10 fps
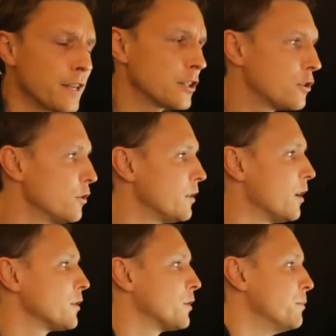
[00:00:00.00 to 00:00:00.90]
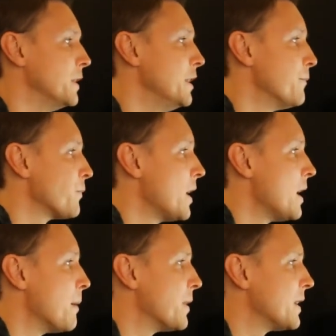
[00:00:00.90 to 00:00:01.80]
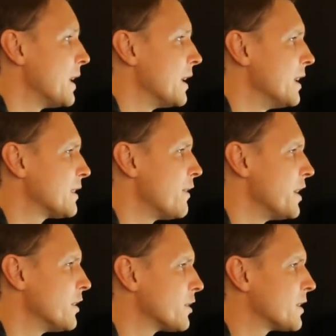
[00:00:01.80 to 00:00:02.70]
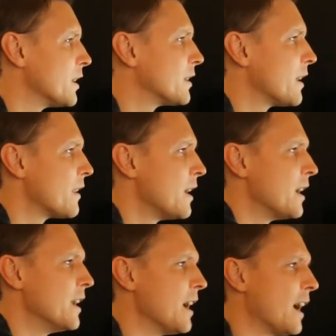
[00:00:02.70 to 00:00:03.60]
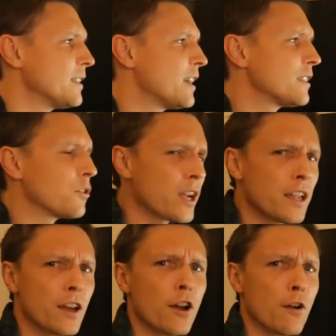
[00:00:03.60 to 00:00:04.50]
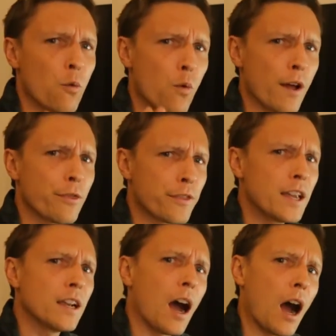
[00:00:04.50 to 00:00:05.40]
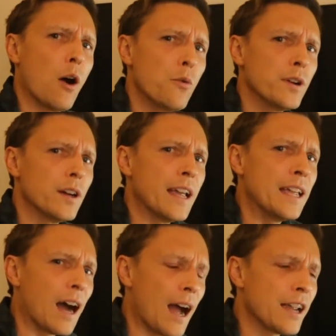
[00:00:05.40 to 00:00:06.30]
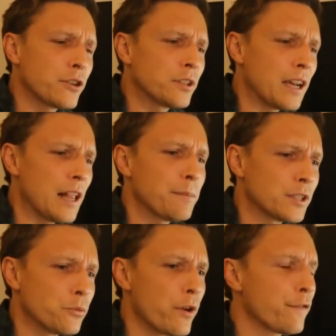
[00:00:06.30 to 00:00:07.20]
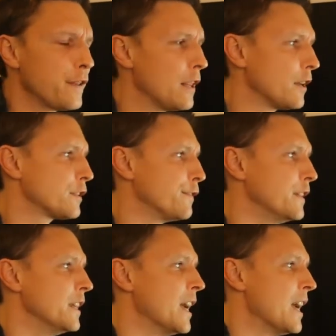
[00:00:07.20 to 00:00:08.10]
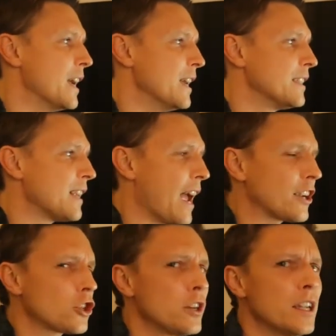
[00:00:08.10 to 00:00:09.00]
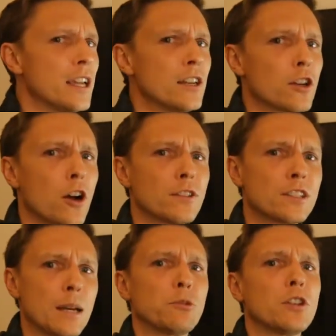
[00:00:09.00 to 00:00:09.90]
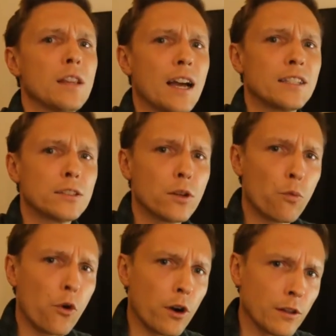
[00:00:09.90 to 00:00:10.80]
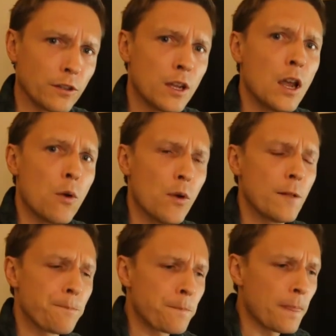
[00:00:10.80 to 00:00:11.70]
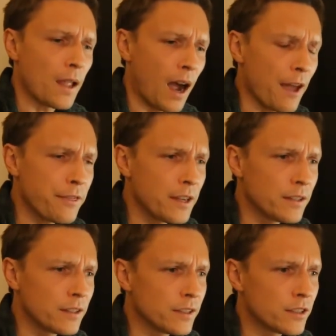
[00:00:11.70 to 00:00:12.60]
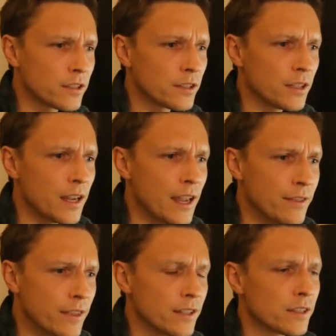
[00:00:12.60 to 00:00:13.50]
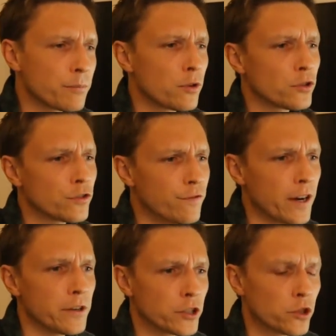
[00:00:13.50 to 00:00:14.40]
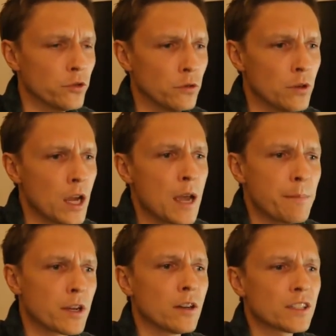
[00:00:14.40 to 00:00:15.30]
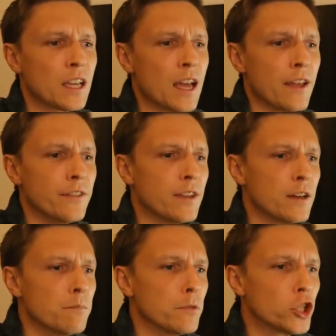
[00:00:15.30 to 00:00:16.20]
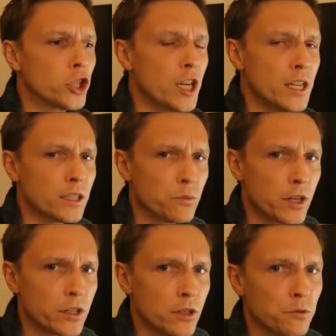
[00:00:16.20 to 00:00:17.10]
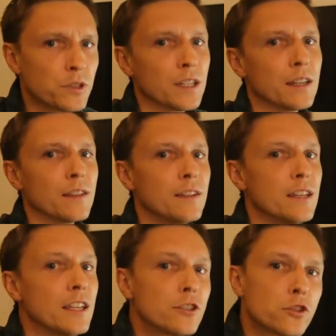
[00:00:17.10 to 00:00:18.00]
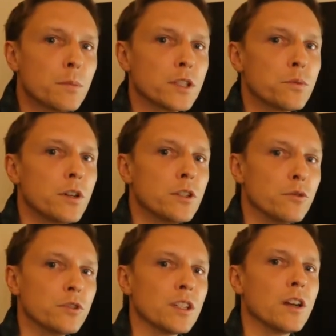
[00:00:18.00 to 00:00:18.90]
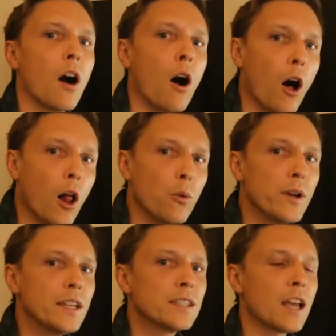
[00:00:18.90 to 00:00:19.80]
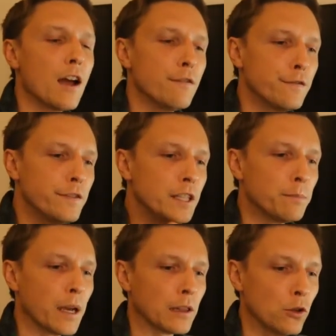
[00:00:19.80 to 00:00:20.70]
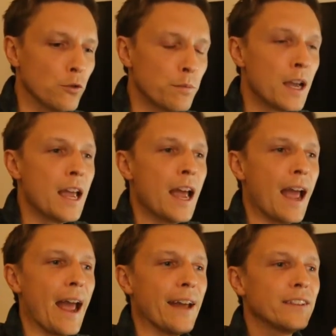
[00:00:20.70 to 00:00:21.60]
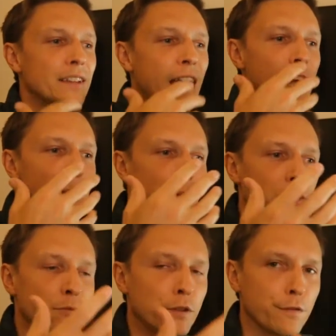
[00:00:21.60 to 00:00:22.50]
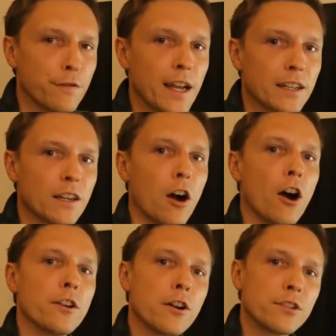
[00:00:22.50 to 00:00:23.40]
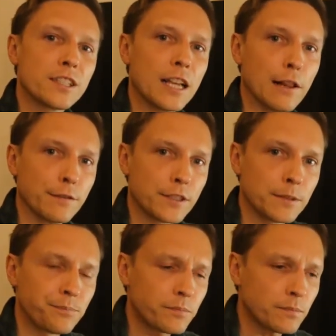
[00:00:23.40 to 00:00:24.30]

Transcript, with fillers: That could also be. But it's very interesting that A I says, okay, one thing how A I could help us with philosophy is actually in conceptualizing the world. Well, I think this is, in this approach, very true, because the machines we are using, the instruments we are using, always have a feedback loop and help us reflect on ourselves.